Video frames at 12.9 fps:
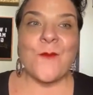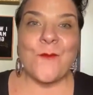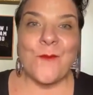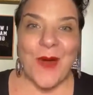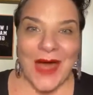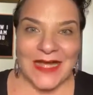
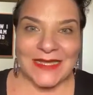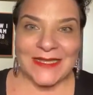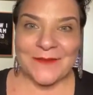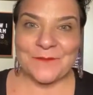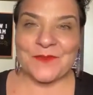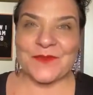but
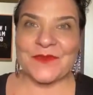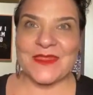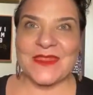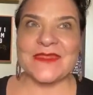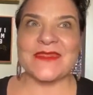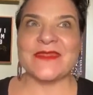
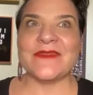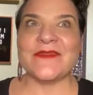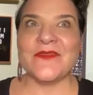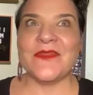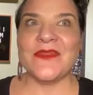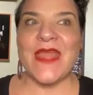
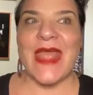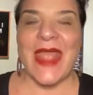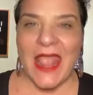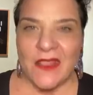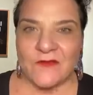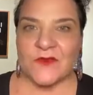
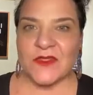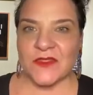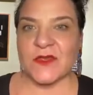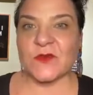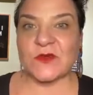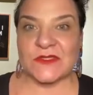
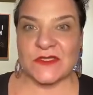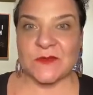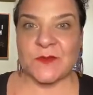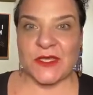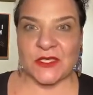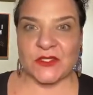everything was to
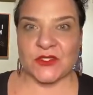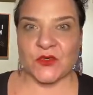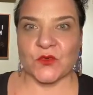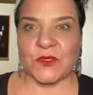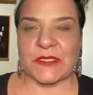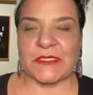be
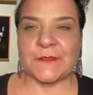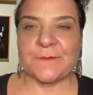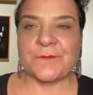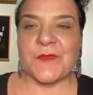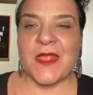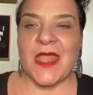enjoyed.
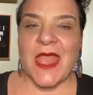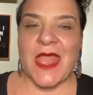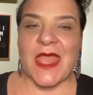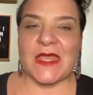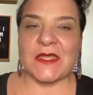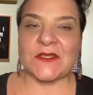
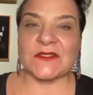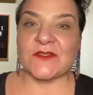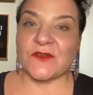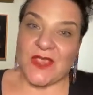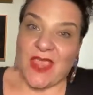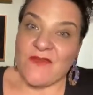And
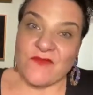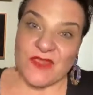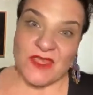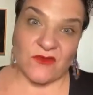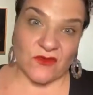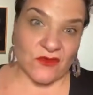so every
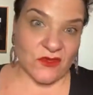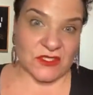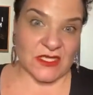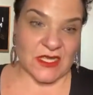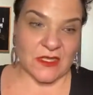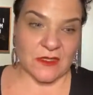year on her
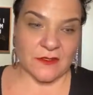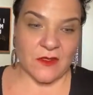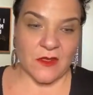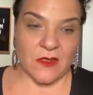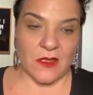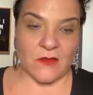death,
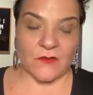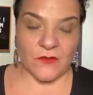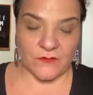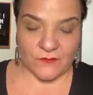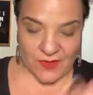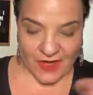on
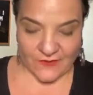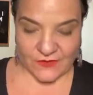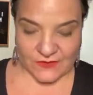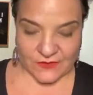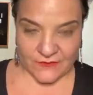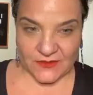the
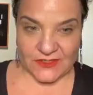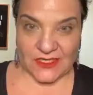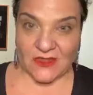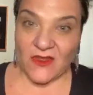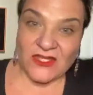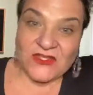anniversary of her
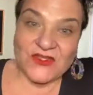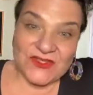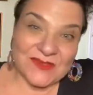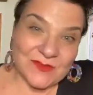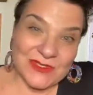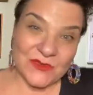death, I do
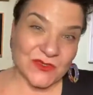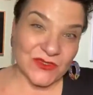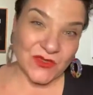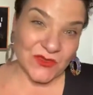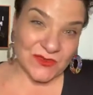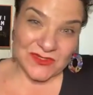something to
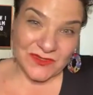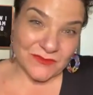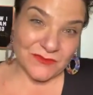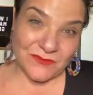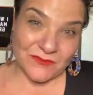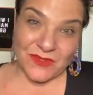enjoy, to
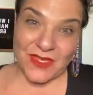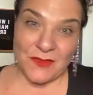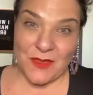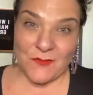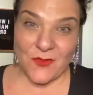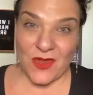
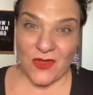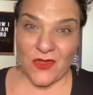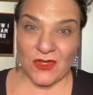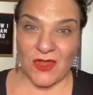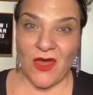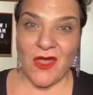commemorate
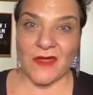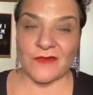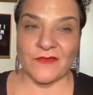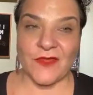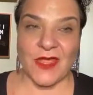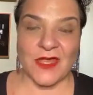her
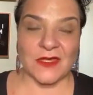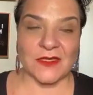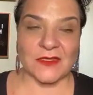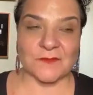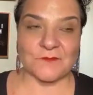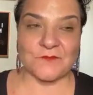life. And
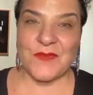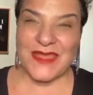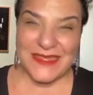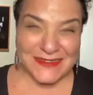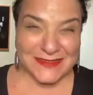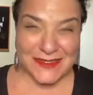it
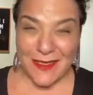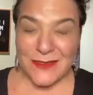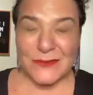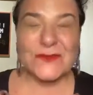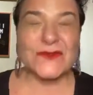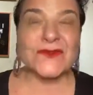means
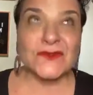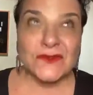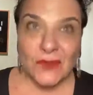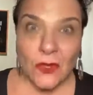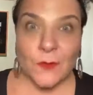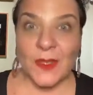
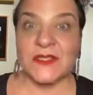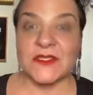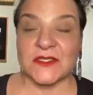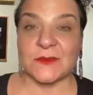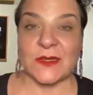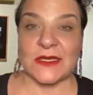so
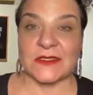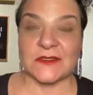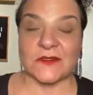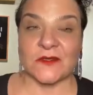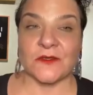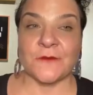much to me.
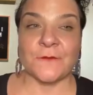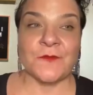So